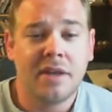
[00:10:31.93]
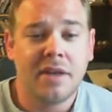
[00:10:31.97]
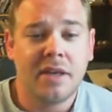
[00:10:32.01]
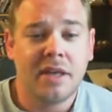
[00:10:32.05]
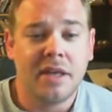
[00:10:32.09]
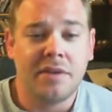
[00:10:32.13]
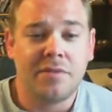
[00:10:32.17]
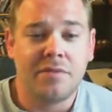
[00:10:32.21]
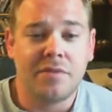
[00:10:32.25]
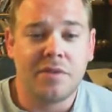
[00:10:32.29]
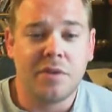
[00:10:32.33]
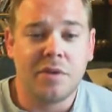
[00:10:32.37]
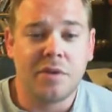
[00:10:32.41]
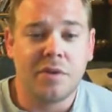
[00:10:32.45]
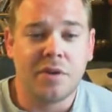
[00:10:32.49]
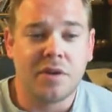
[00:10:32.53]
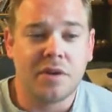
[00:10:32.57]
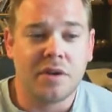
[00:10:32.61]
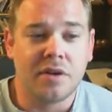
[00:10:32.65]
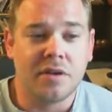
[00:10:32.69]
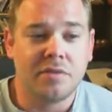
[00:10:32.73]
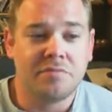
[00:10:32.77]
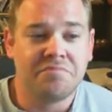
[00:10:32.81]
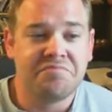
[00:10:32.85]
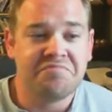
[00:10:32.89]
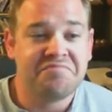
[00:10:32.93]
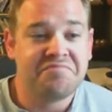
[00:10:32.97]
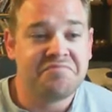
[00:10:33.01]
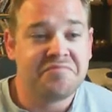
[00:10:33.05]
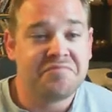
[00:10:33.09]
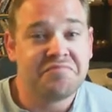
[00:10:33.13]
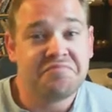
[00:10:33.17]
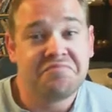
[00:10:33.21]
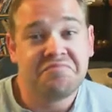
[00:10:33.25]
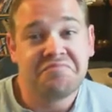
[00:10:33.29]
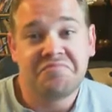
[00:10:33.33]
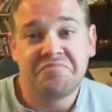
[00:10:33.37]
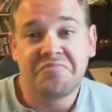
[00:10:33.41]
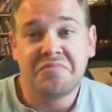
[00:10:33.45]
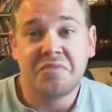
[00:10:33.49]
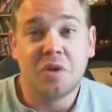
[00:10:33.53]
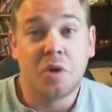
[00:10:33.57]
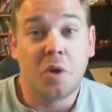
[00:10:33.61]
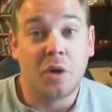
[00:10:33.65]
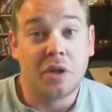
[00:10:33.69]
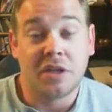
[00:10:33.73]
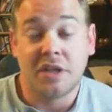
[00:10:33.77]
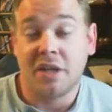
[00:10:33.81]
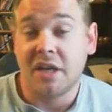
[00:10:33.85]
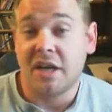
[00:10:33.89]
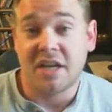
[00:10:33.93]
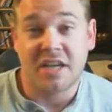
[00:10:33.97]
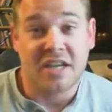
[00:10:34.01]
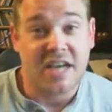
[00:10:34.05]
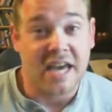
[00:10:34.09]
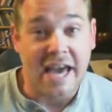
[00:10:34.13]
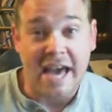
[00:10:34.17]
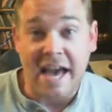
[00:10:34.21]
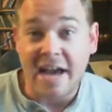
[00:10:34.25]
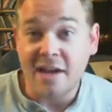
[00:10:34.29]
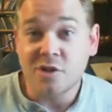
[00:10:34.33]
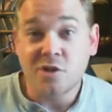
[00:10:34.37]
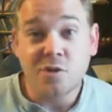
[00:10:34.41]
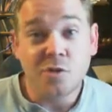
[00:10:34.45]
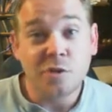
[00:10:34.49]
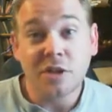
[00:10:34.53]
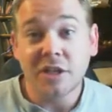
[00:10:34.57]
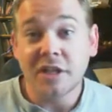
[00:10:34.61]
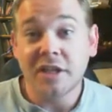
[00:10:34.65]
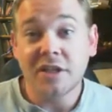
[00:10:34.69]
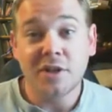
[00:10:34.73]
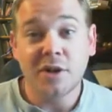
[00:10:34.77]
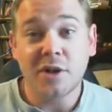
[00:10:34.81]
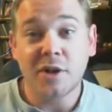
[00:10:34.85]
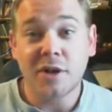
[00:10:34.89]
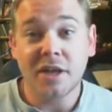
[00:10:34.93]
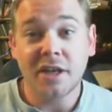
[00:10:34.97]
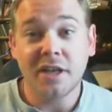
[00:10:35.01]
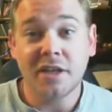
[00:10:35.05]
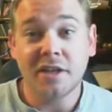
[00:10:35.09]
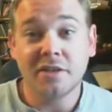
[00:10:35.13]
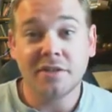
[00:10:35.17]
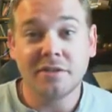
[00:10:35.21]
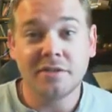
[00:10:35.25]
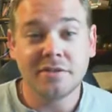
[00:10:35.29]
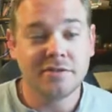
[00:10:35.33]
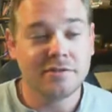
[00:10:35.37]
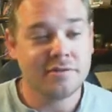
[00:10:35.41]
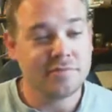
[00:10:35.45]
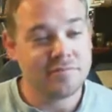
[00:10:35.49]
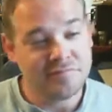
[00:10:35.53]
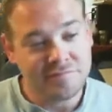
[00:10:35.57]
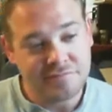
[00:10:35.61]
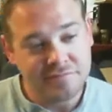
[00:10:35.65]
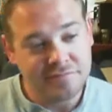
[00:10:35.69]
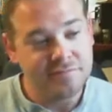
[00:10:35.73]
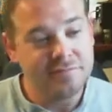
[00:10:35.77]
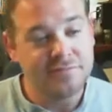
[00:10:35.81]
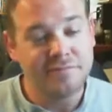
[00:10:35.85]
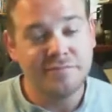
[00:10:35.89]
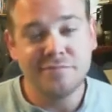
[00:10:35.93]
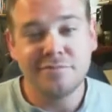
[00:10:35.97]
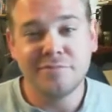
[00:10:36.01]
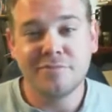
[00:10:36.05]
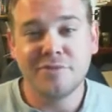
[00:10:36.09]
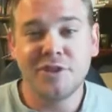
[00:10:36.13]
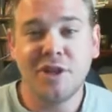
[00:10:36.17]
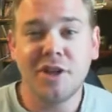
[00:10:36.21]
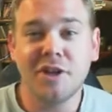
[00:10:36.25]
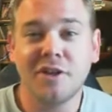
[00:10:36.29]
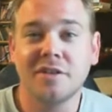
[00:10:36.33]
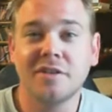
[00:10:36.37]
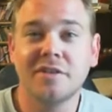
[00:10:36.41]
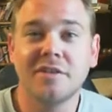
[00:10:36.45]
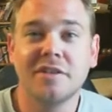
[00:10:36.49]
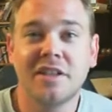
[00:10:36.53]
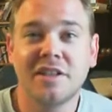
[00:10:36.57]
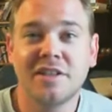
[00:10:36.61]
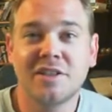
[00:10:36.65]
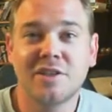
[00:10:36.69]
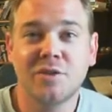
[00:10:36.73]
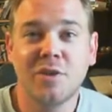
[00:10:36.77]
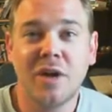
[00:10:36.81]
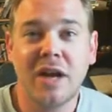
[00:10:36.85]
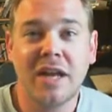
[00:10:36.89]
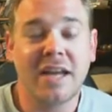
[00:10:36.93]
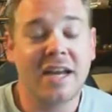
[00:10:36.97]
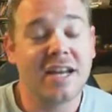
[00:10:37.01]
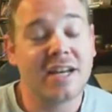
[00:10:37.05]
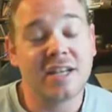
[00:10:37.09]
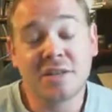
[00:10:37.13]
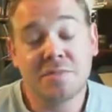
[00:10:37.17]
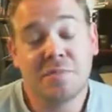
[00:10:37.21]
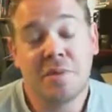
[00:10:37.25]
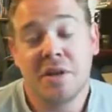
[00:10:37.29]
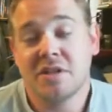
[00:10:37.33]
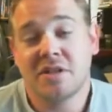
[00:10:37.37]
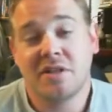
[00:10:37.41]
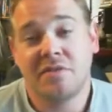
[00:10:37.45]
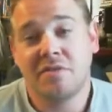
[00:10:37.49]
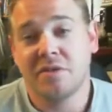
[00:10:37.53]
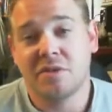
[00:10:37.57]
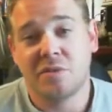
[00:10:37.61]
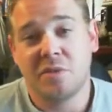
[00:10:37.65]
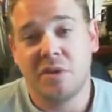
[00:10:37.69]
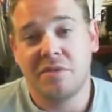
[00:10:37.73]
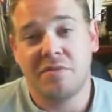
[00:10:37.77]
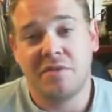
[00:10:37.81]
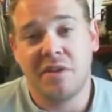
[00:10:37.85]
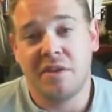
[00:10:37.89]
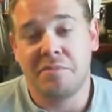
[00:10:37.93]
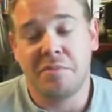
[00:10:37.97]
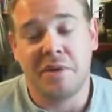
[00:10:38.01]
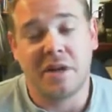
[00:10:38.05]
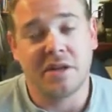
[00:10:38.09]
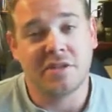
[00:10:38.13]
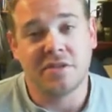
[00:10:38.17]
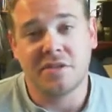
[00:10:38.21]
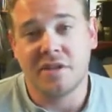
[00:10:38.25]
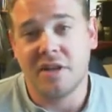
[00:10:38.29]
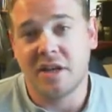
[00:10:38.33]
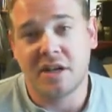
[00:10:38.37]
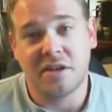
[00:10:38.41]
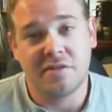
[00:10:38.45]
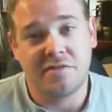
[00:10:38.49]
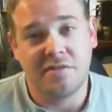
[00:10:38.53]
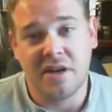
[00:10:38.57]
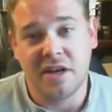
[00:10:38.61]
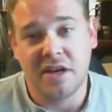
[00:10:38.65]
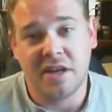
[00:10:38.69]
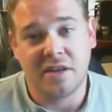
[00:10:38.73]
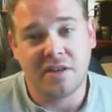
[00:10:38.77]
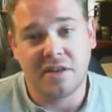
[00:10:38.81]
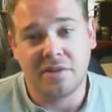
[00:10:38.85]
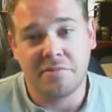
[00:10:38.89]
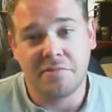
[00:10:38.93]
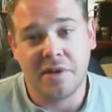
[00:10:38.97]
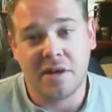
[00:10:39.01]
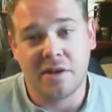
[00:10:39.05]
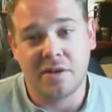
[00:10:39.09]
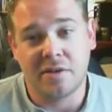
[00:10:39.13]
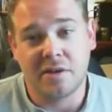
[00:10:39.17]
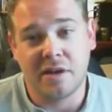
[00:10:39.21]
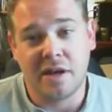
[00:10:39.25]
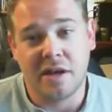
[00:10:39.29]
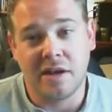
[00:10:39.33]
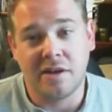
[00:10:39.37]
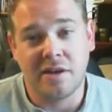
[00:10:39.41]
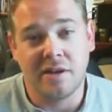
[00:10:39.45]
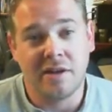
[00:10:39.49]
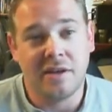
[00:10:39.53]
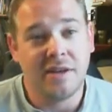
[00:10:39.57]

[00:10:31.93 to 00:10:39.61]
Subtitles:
If you're going to get casually dirty, sure, it's great, and especially for 25 bucks, you're not going to find anything better than that.